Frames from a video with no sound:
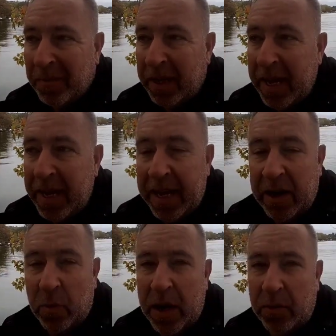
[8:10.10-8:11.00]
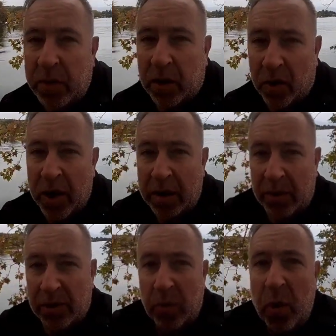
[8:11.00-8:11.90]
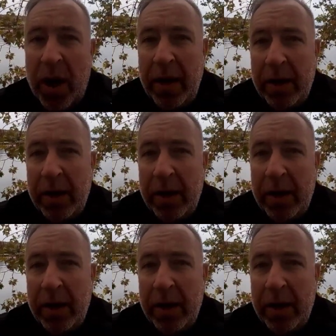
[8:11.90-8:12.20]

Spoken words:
they can get away with the crimes. Why?